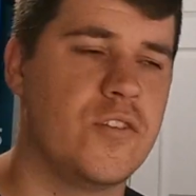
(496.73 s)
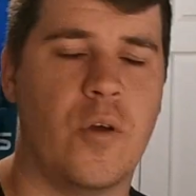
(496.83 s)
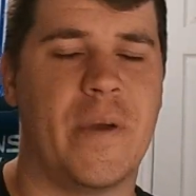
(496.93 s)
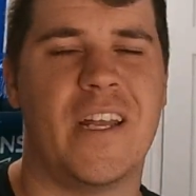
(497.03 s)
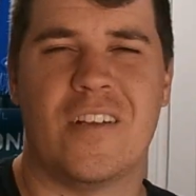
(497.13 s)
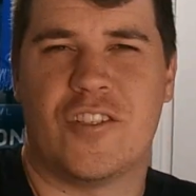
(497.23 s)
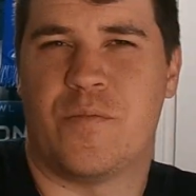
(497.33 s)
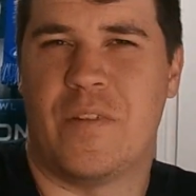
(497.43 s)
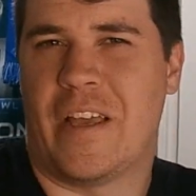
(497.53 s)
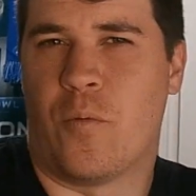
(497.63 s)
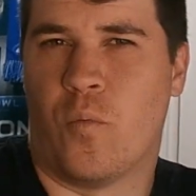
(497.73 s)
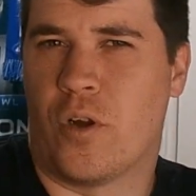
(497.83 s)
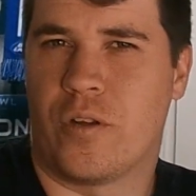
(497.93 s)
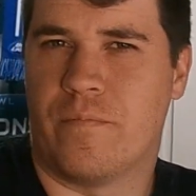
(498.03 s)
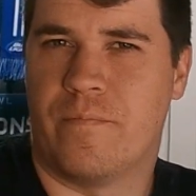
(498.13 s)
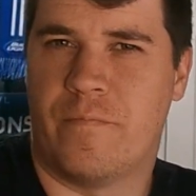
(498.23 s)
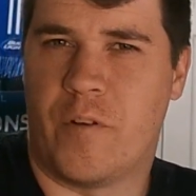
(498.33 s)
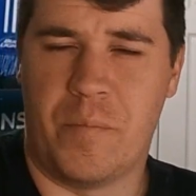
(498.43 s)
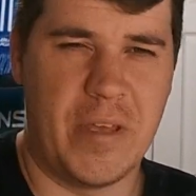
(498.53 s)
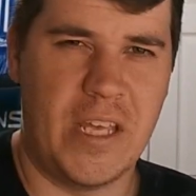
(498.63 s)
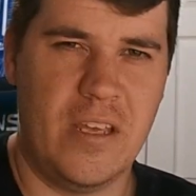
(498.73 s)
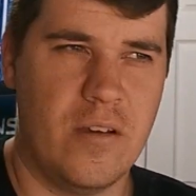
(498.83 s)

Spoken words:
So it might not just work for me,